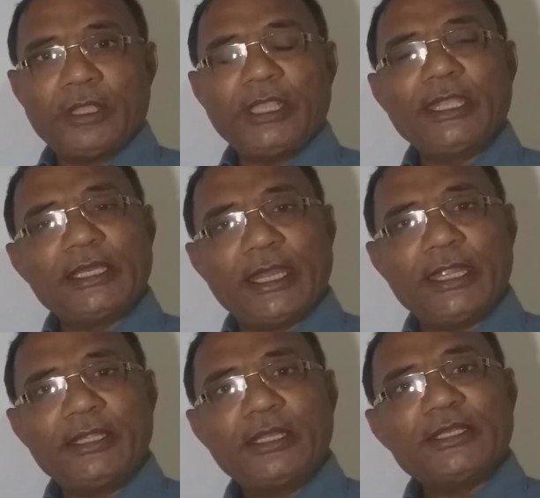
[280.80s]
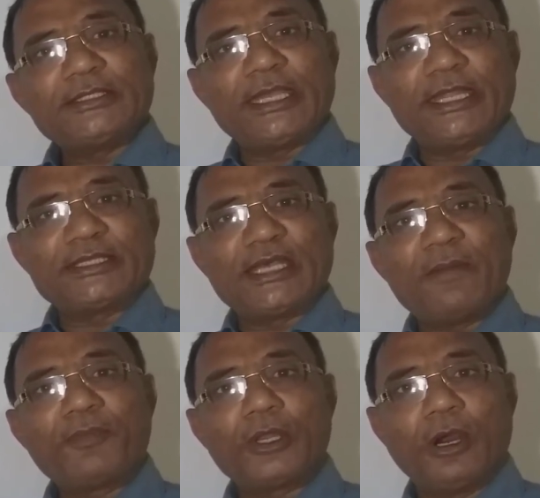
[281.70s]
England is an
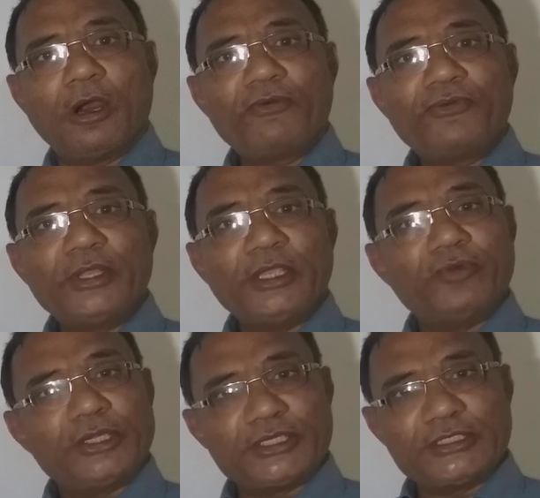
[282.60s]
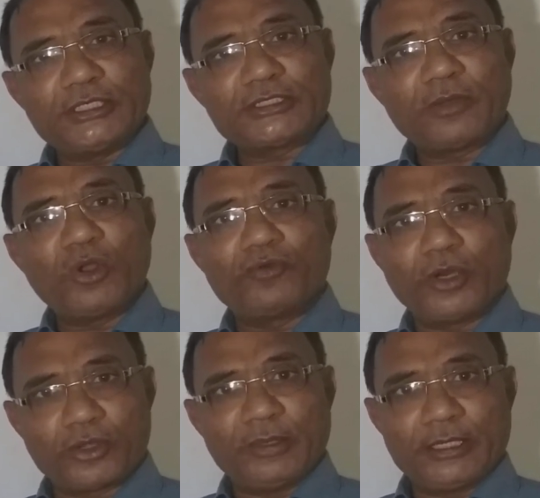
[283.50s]
example of unitary system of
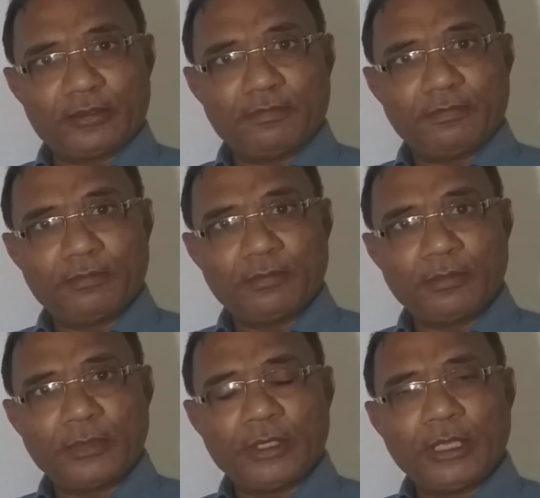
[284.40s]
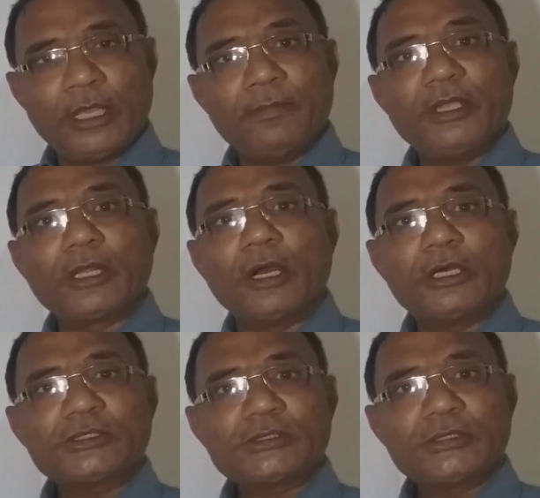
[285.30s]
government,
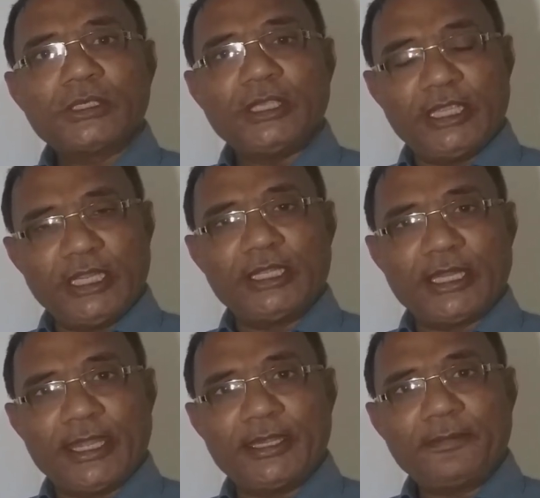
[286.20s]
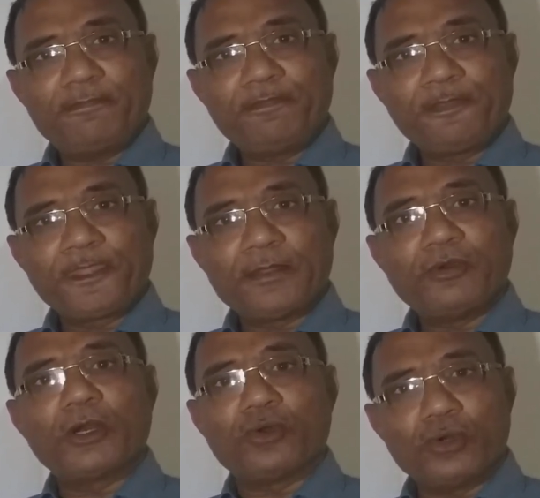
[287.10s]
because in England,
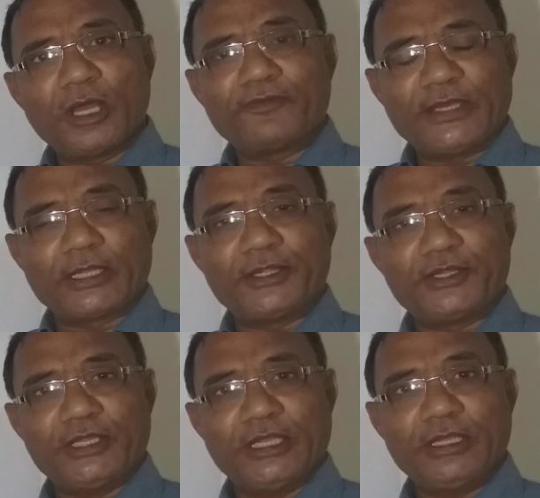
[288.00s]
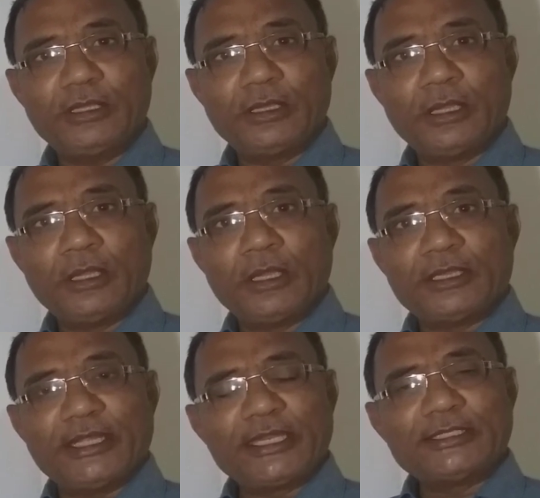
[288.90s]
for whole of the country,
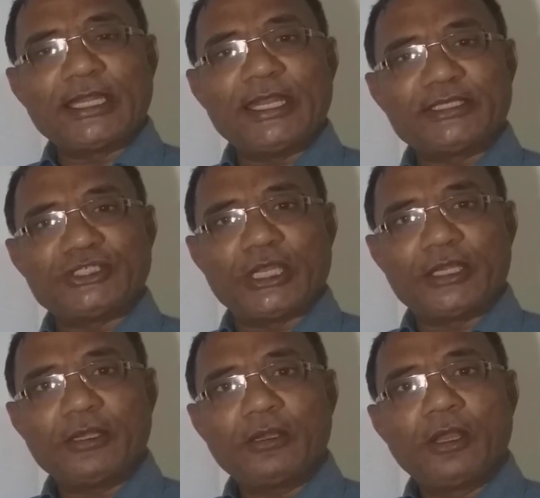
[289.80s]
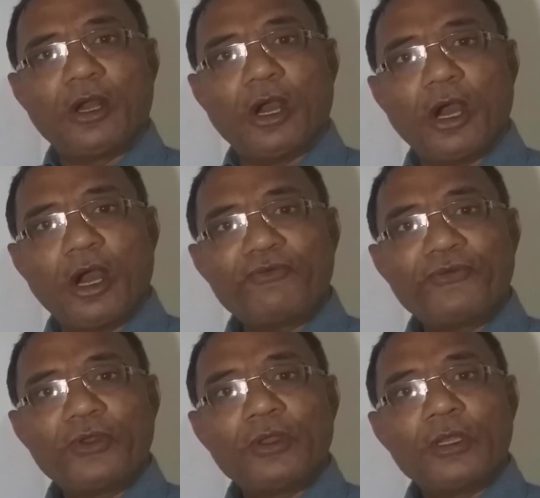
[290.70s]
there is election of
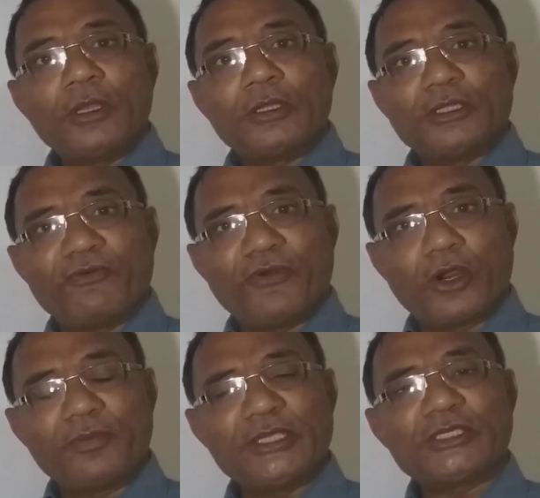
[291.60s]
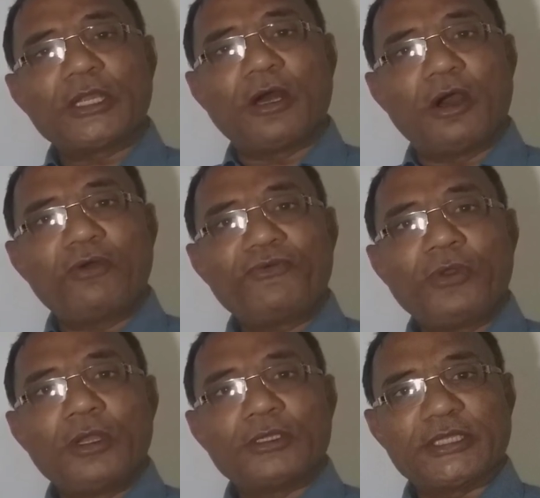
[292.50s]
the formation of
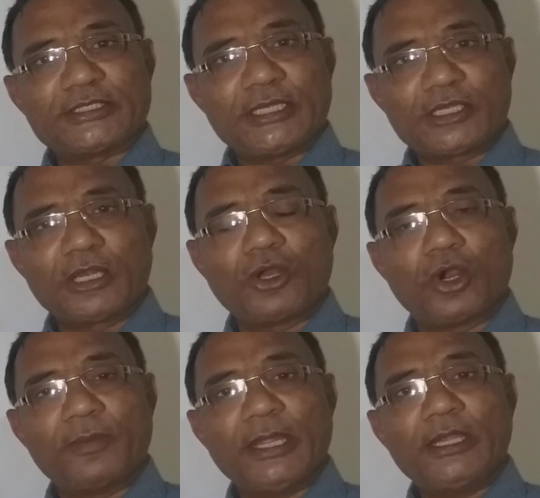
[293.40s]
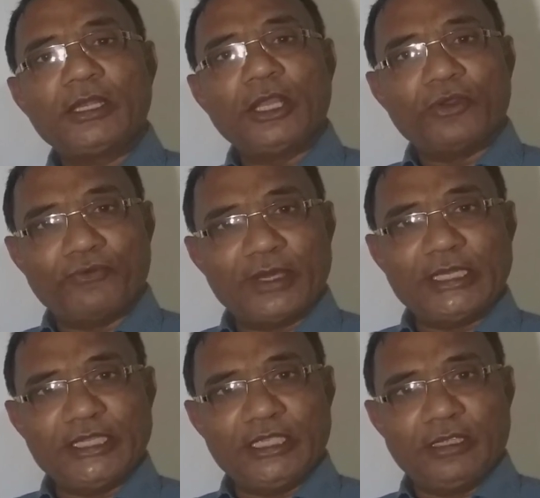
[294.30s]
the central government
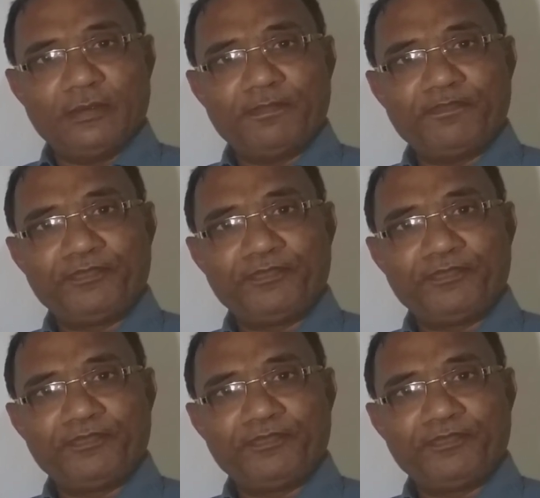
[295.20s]
only.